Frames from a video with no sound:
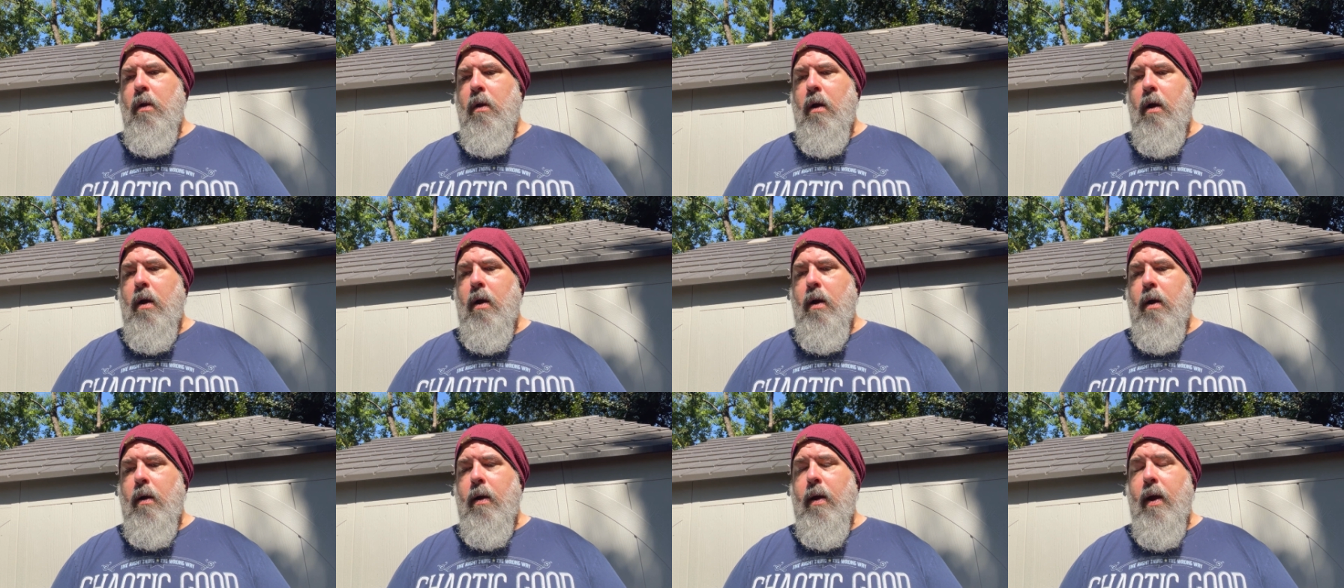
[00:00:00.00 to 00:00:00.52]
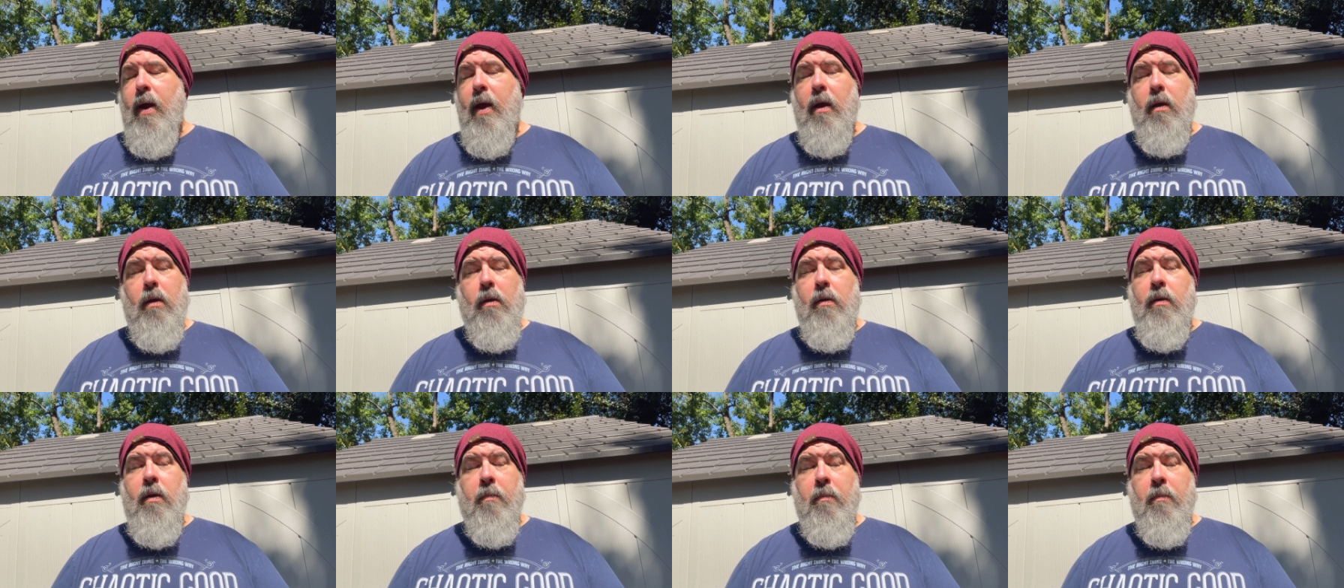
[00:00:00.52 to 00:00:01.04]

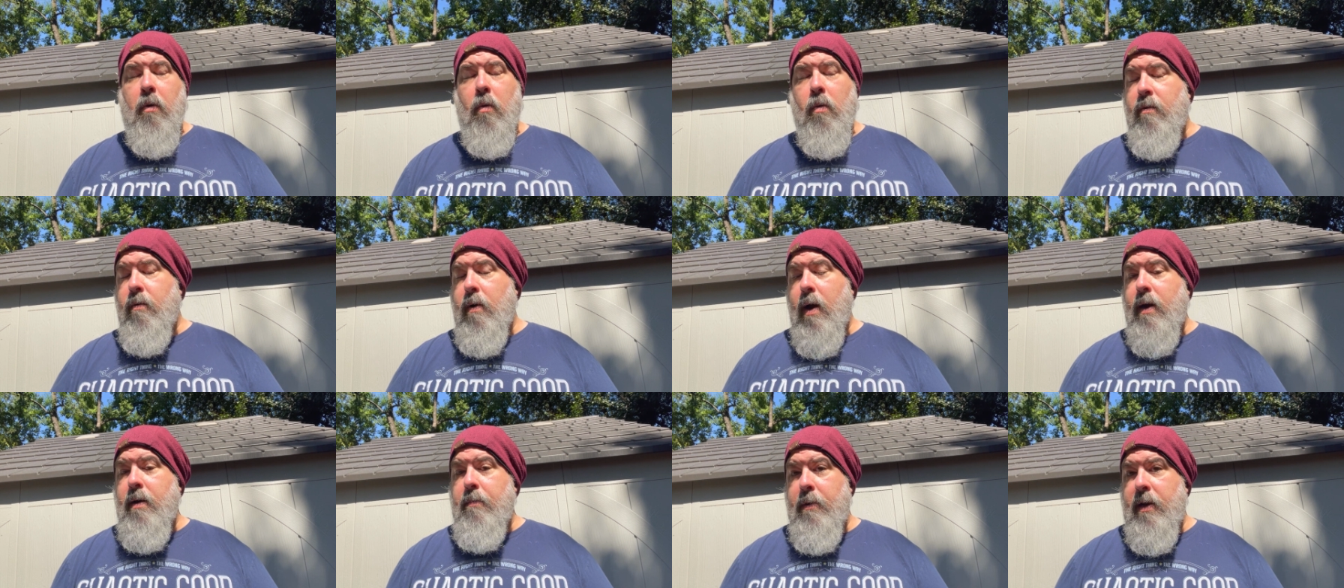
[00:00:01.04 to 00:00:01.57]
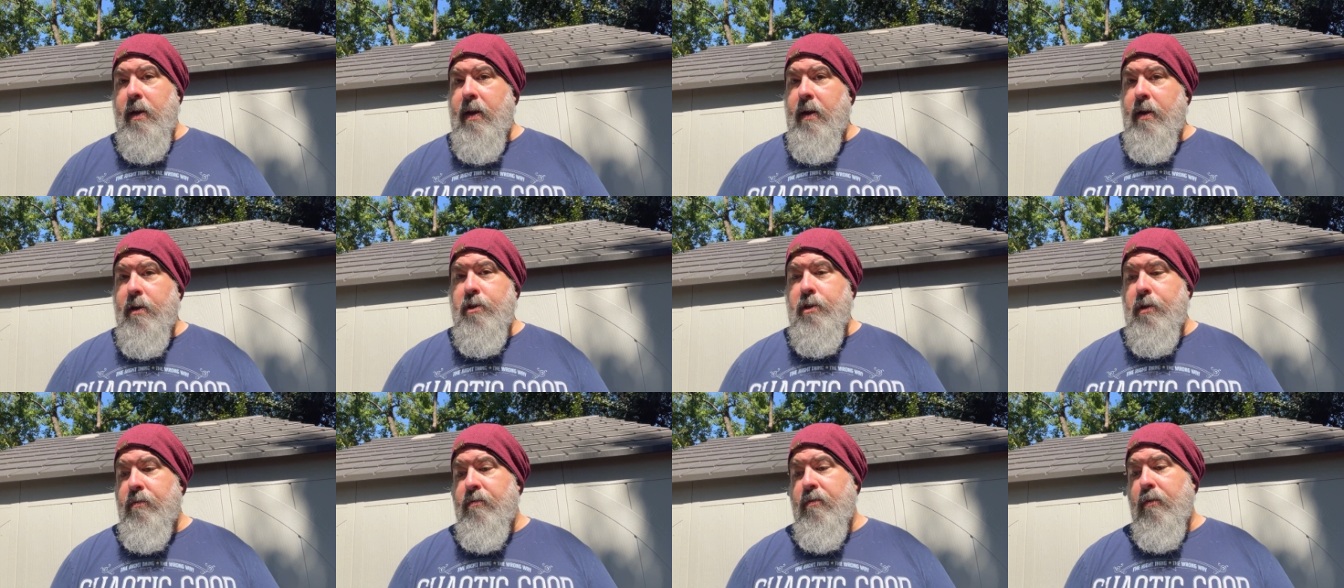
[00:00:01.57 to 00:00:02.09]
Number one
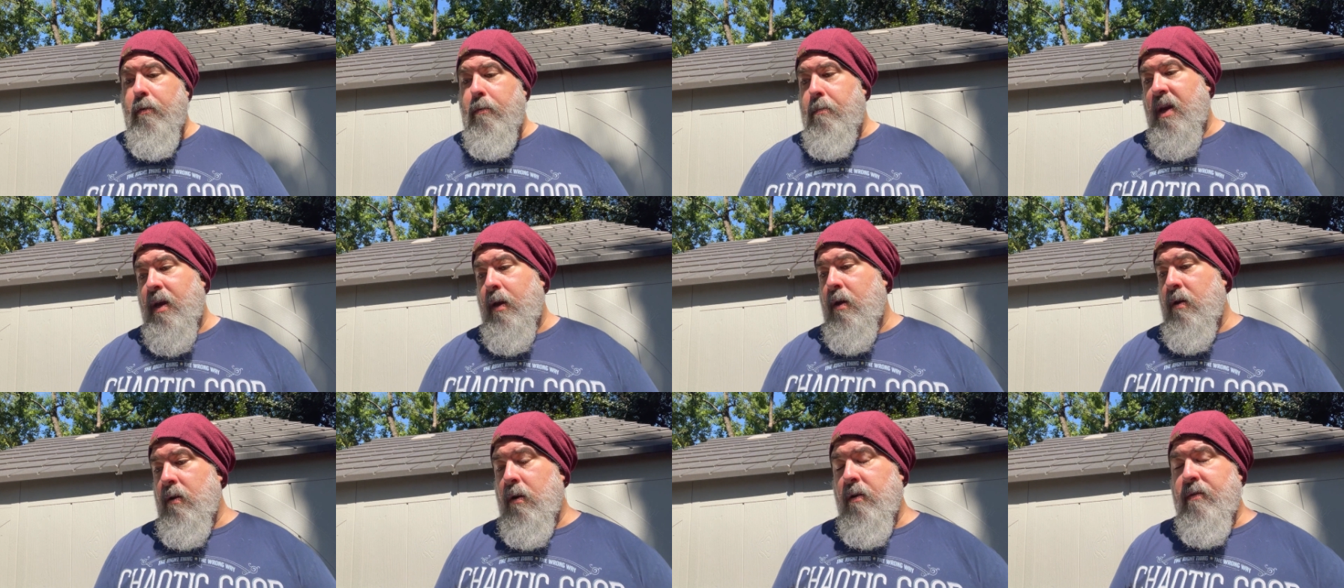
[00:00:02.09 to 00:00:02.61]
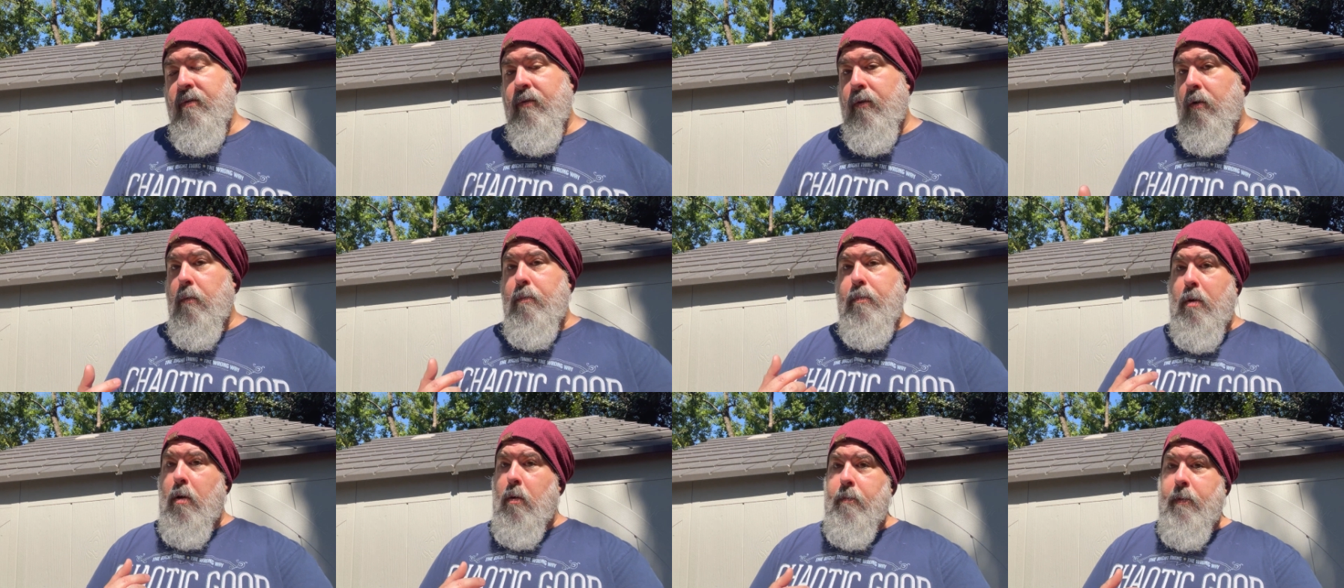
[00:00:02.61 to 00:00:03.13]
recommendation for me, look for a
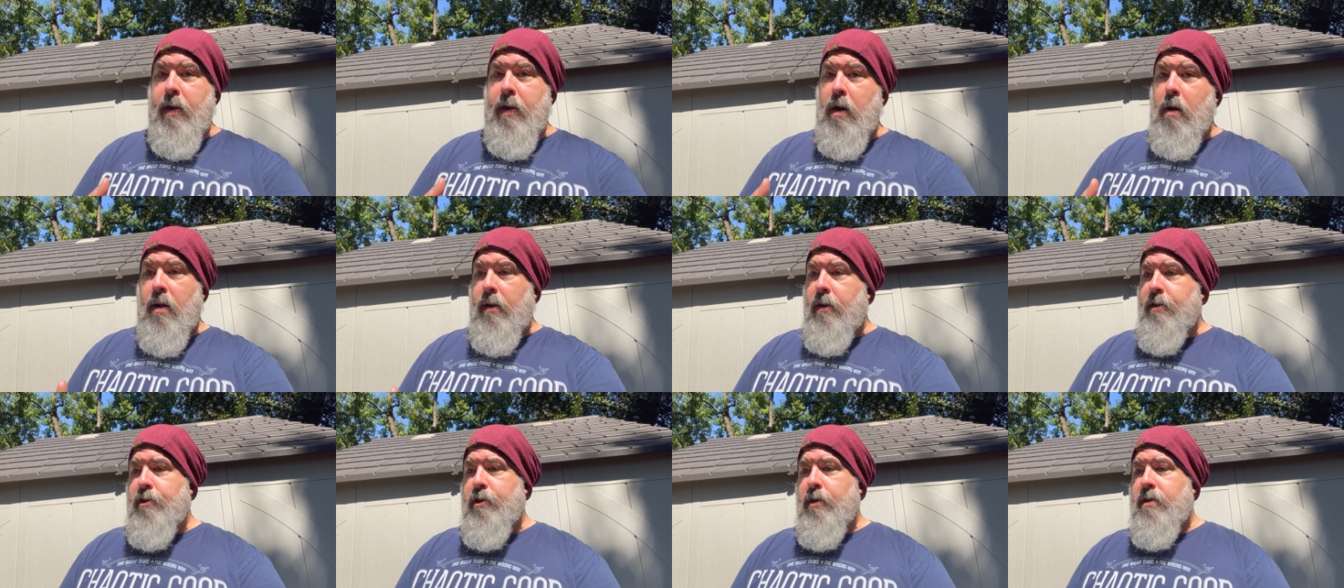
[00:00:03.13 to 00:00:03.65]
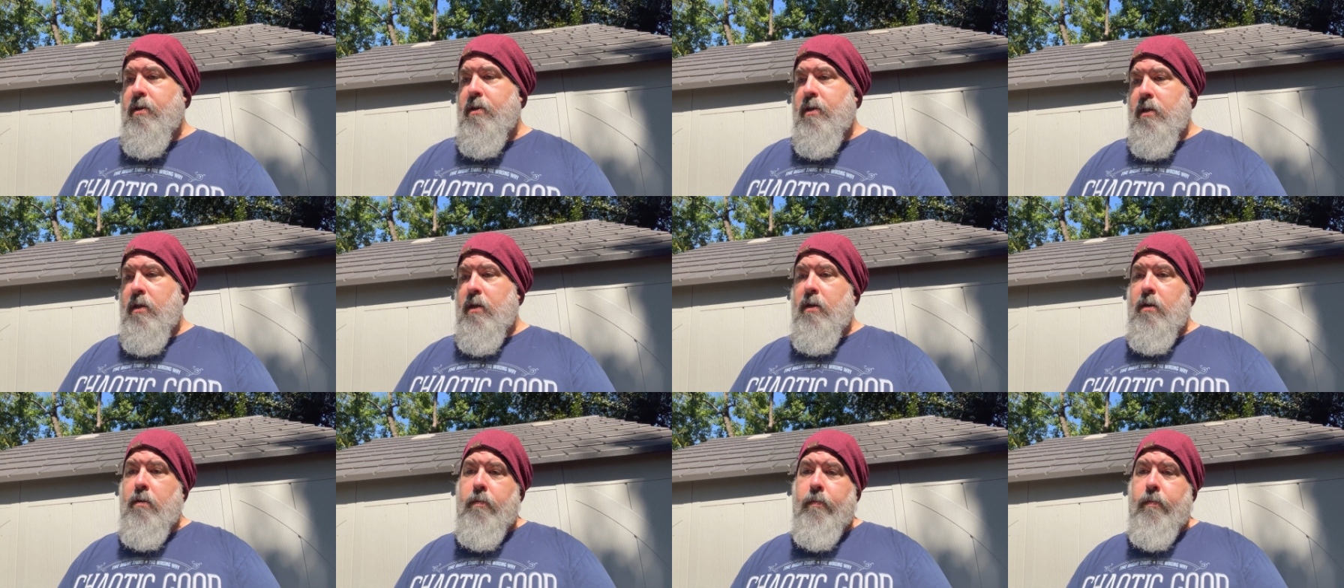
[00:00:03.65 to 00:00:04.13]
pulmonologist.